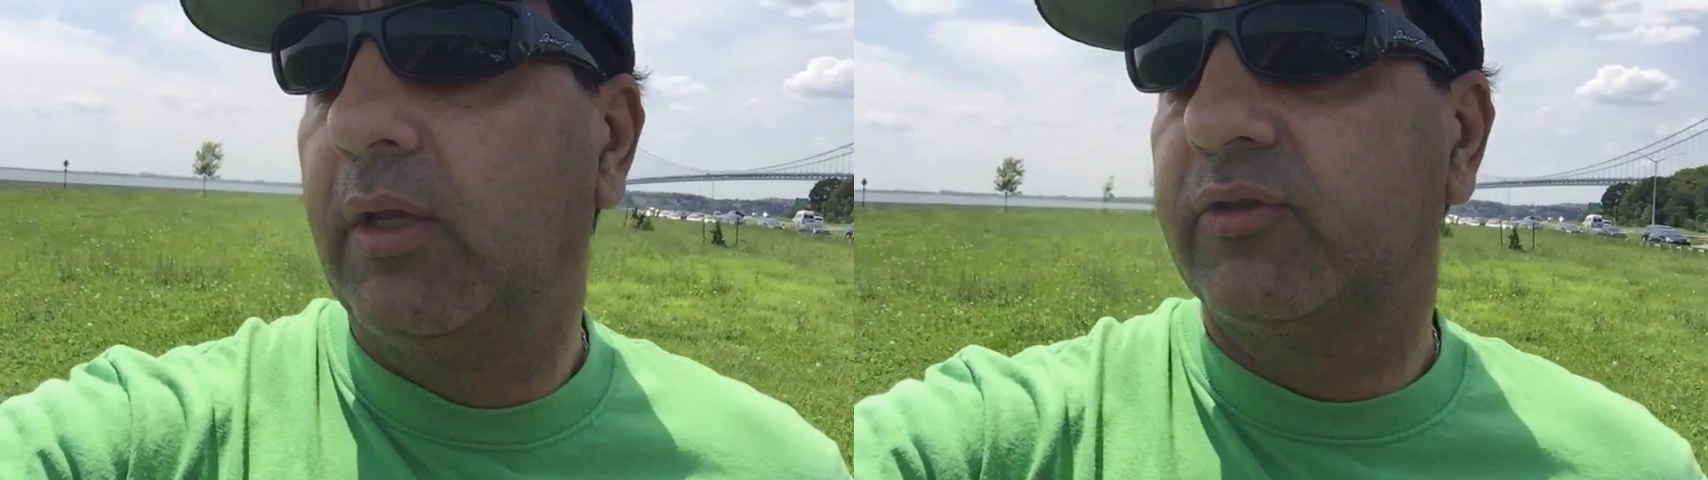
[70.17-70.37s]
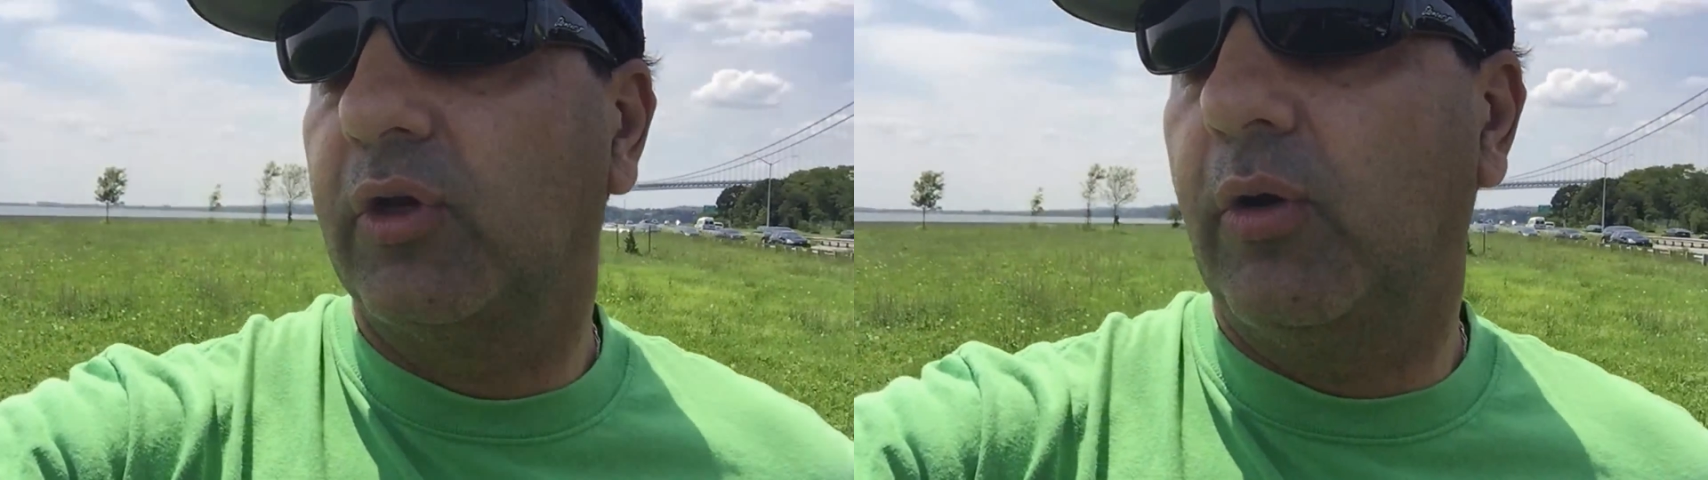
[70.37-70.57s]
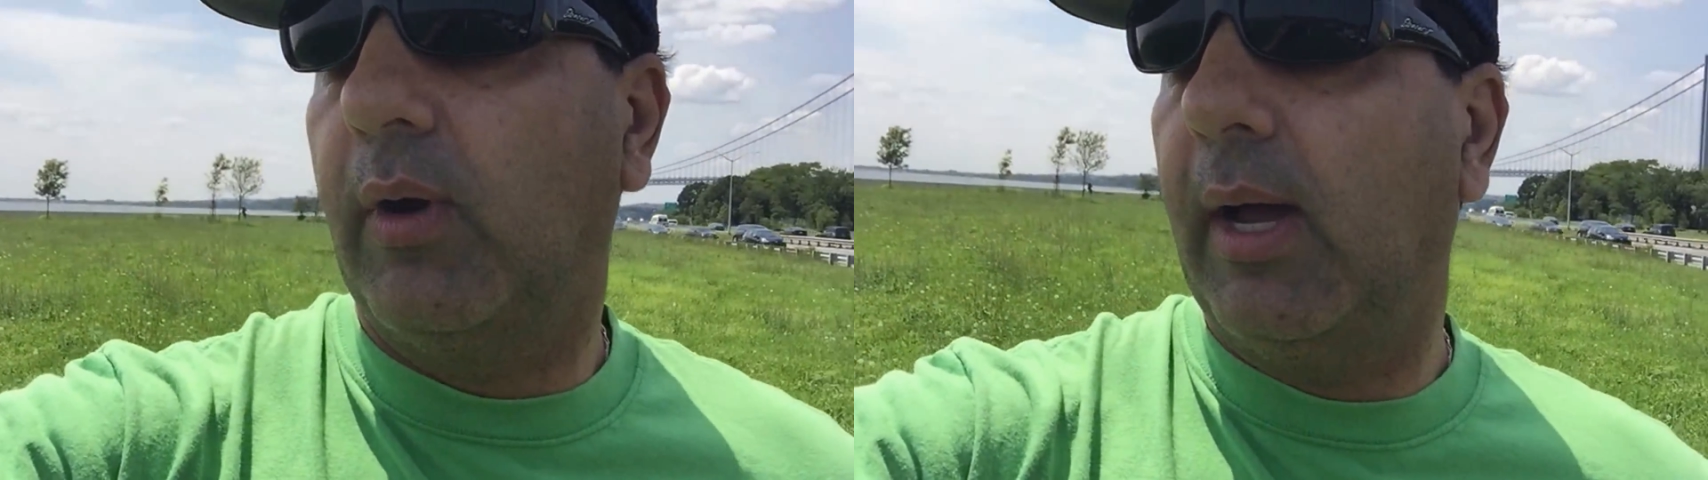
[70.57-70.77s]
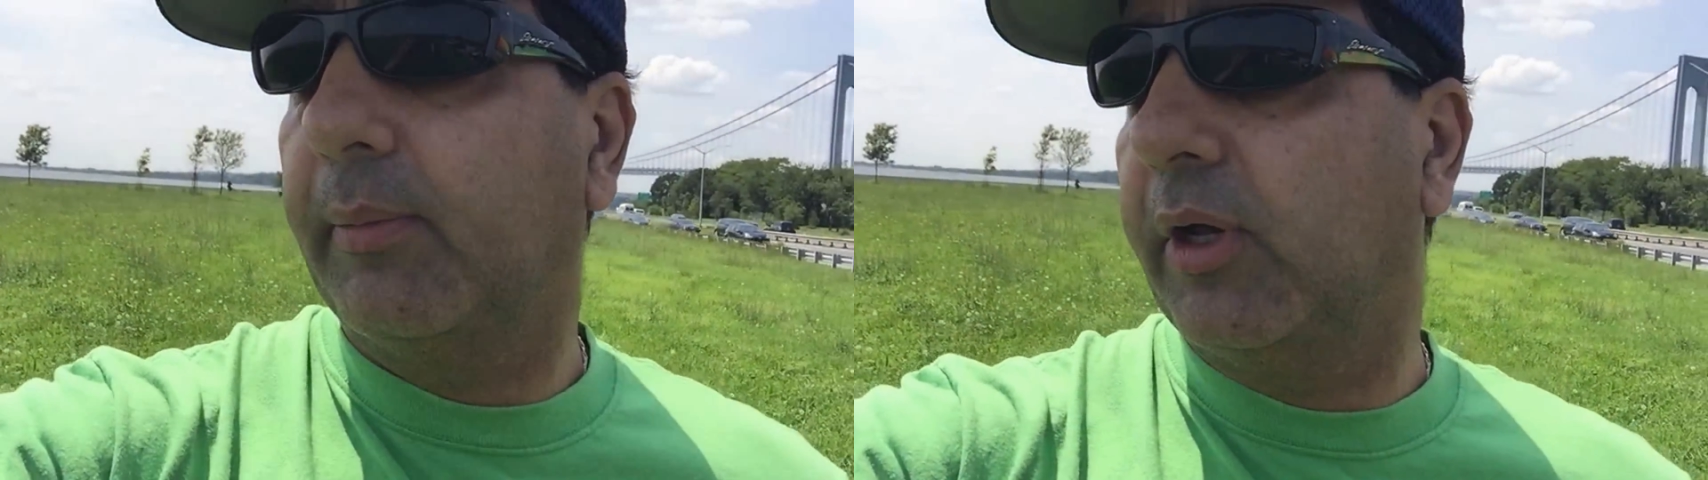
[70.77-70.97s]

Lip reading: So I'm